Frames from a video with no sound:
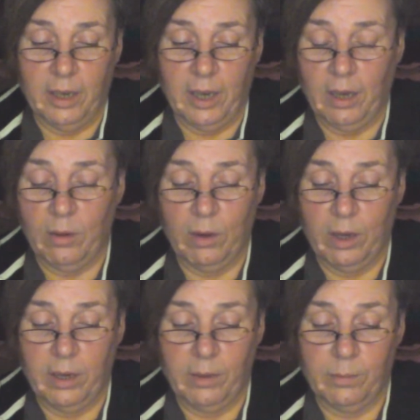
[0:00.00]
how
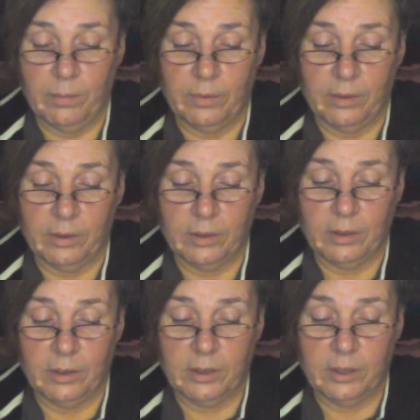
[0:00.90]
I'm
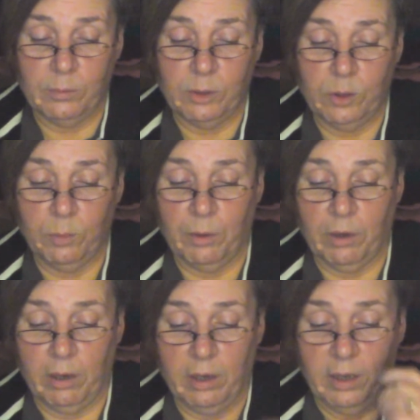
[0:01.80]
some
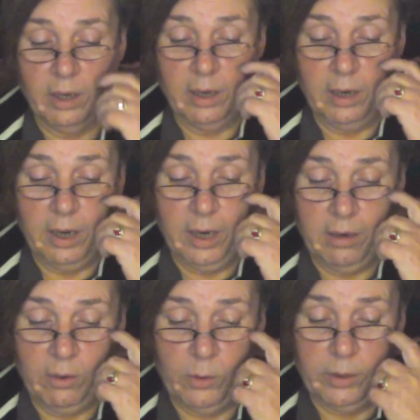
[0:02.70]
super
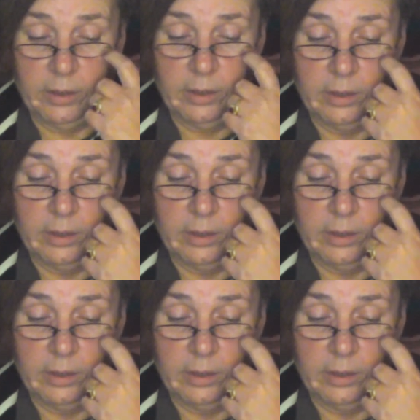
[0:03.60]
heroine,